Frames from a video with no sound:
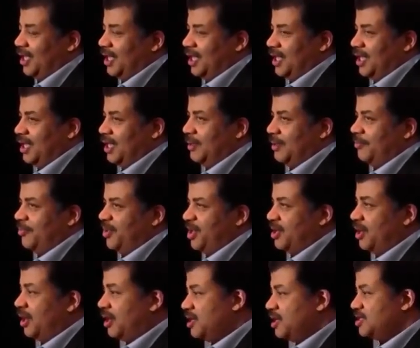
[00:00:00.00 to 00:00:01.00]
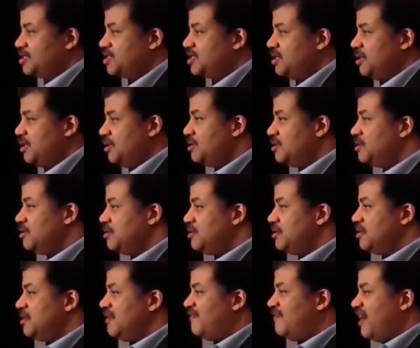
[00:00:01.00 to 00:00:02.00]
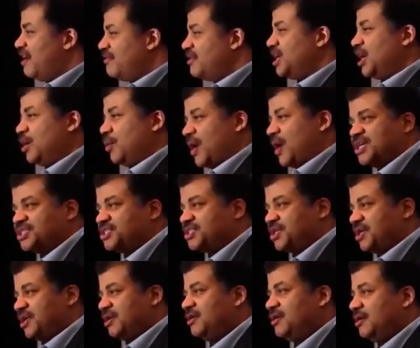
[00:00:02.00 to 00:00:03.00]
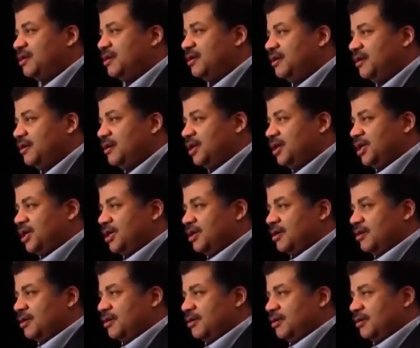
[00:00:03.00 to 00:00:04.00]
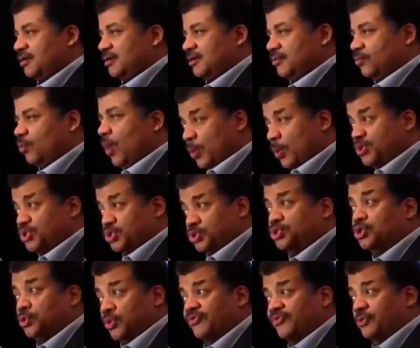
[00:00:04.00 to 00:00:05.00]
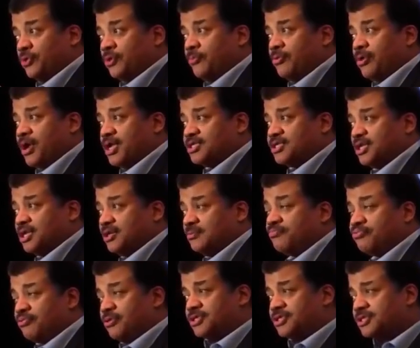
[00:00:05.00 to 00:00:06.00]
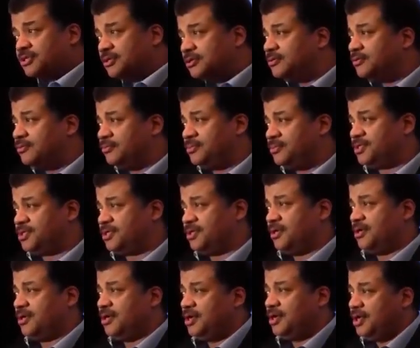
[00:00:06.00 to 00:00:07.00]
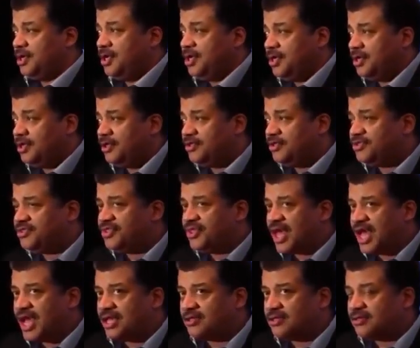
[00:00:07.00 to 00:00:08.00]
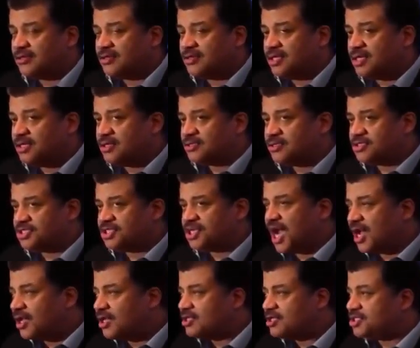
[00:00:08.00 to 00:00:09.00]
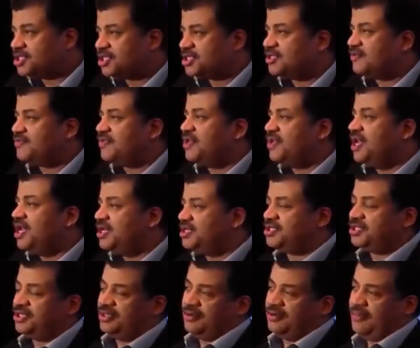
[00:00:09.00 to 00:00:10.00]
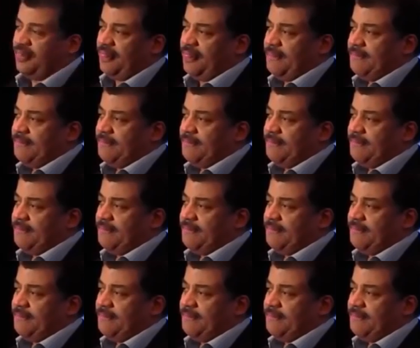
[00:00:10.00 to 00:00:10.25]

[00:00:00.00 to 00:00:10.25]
uh, because the very question, what would you do if you were president, presumes that the challenges of the nation